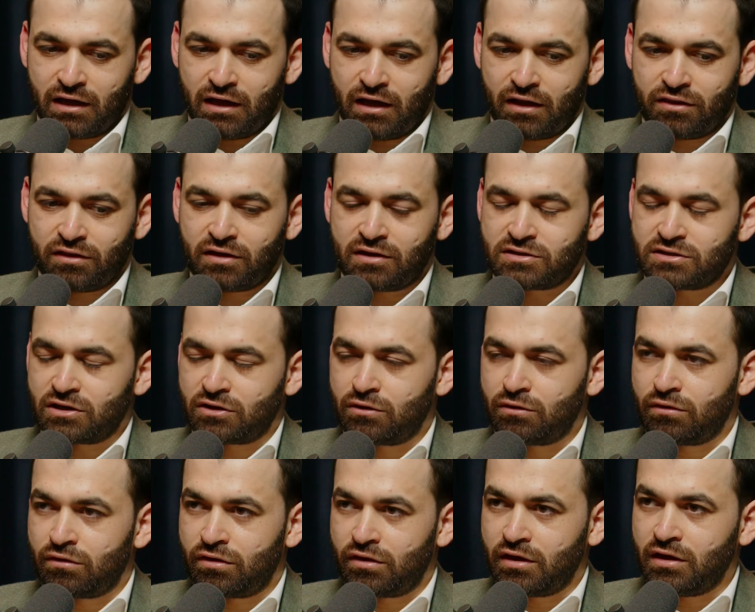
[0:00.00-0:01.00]
I think it's a
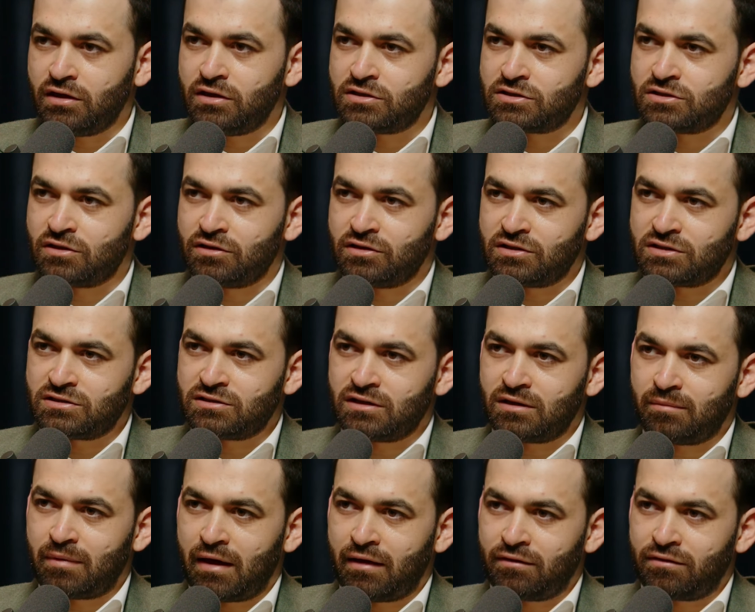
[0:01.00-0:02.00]
good thing. It's not
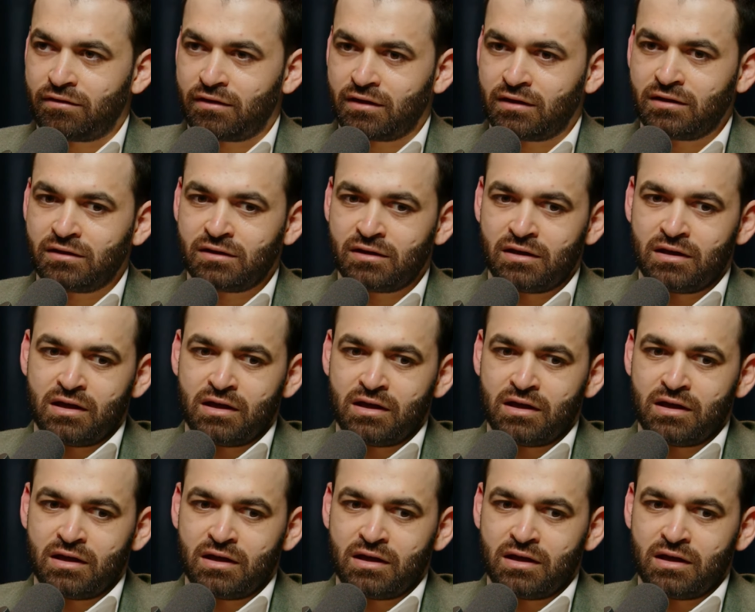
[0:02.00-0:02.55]
a bad thing.